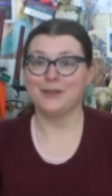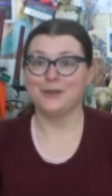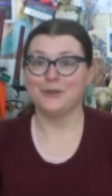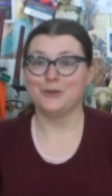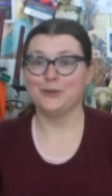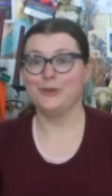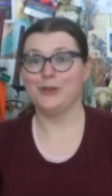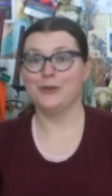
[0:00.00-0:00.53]

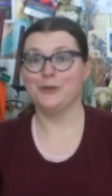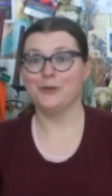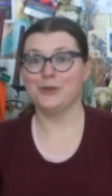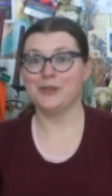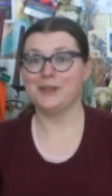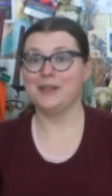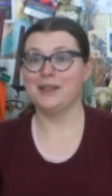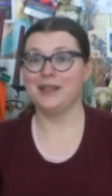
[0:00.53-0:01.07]
to
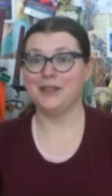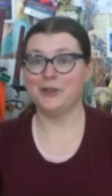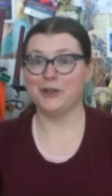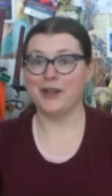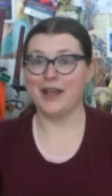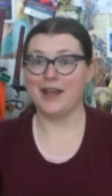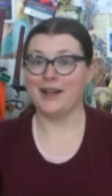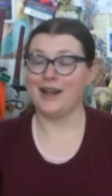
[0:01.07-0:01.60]
use the
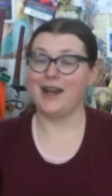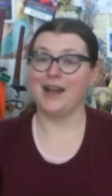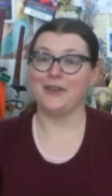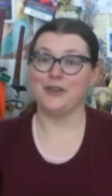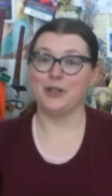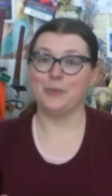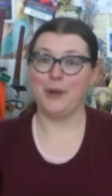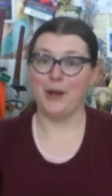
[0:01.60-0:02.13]
internet on
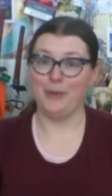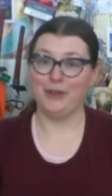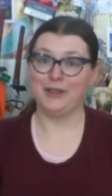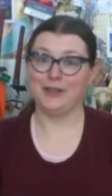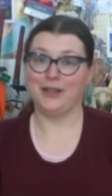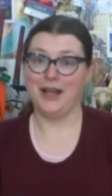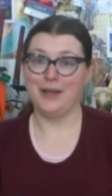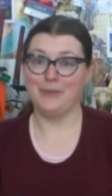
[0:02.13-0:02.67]
their public
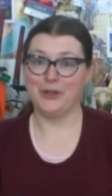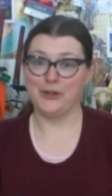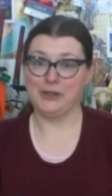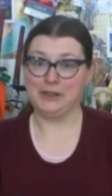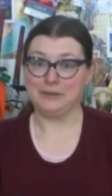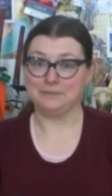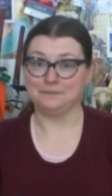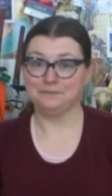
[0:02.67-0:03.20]

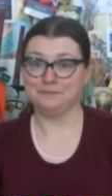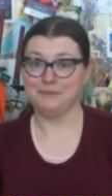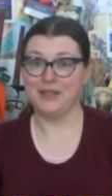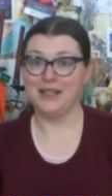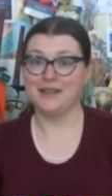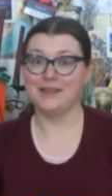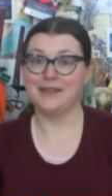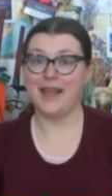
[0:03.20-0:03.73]
library,
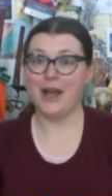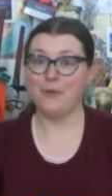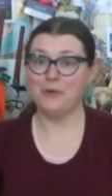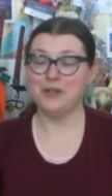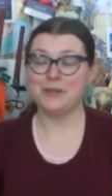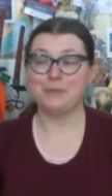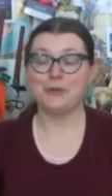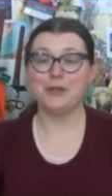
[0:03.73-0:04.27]
because that
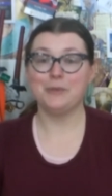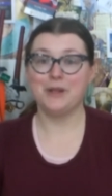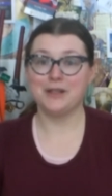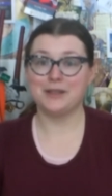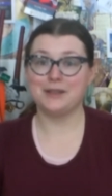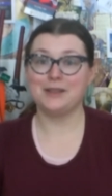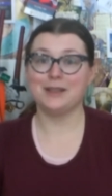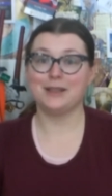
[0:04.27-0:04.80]
was pretty
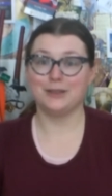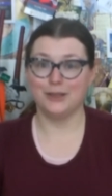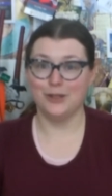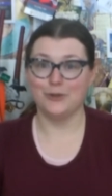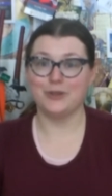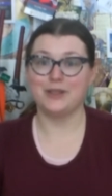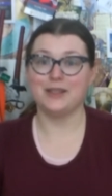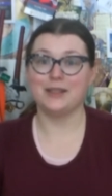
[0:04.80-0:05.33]
much the
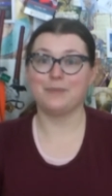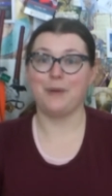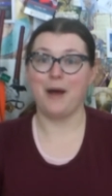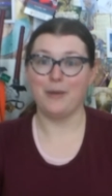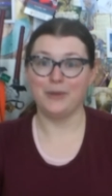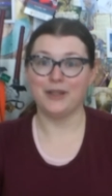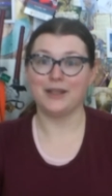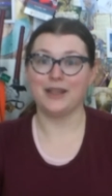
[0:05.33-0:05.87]
closest
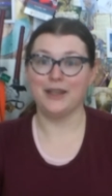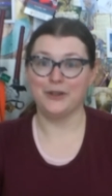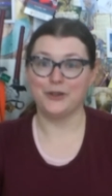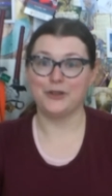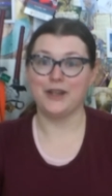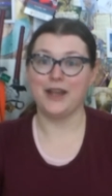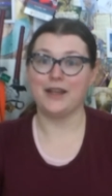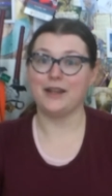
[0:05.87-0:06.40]
public
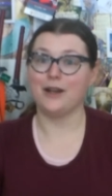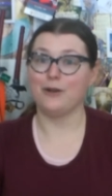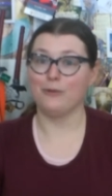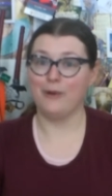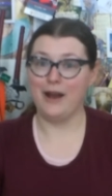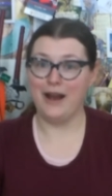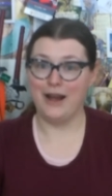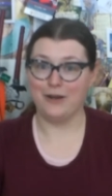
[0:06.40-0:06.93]
internet
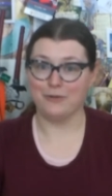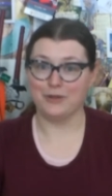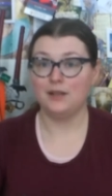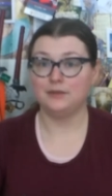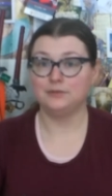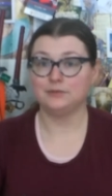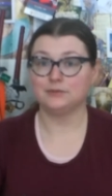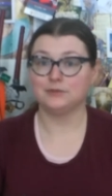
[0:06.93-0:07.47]
around.
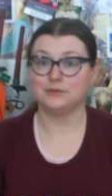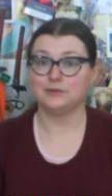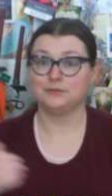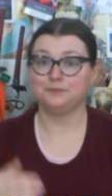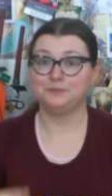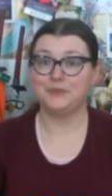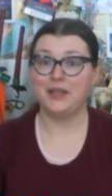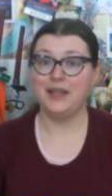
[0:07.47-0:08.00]

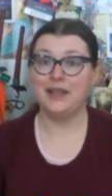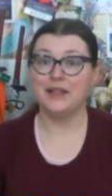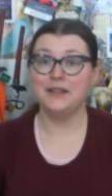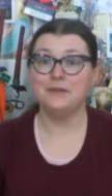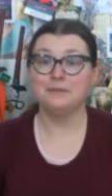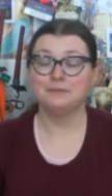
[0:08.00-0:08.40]
And